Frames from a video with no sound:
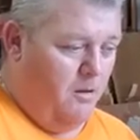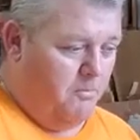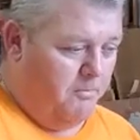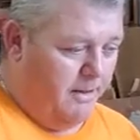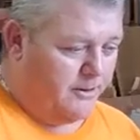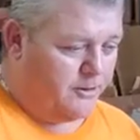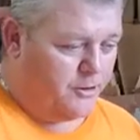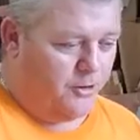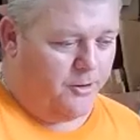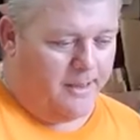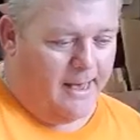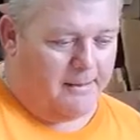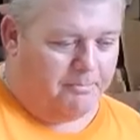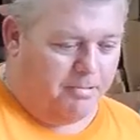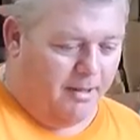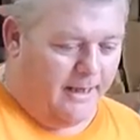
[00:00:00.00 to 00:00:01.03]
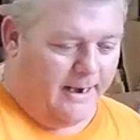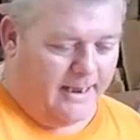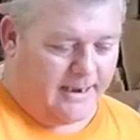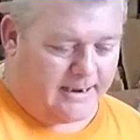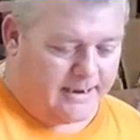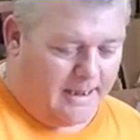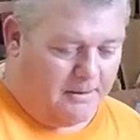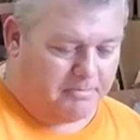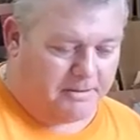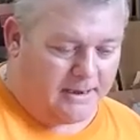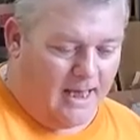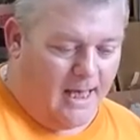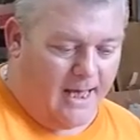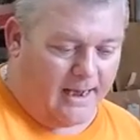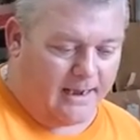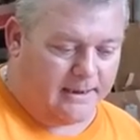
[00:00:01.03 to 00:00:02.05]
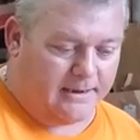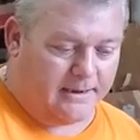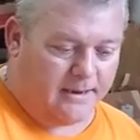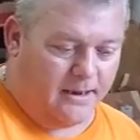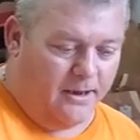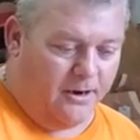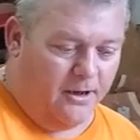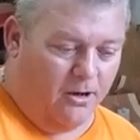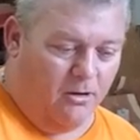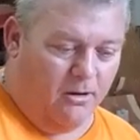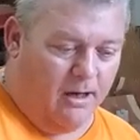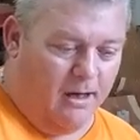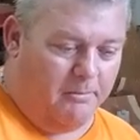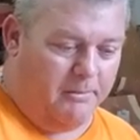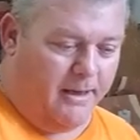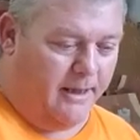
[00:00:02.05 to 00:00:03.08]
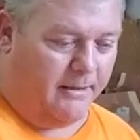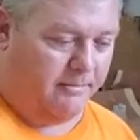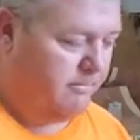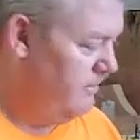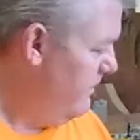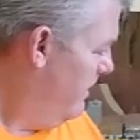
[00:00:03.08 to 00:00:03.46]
Make sure you got plenty of Stump socks. You know, I mean,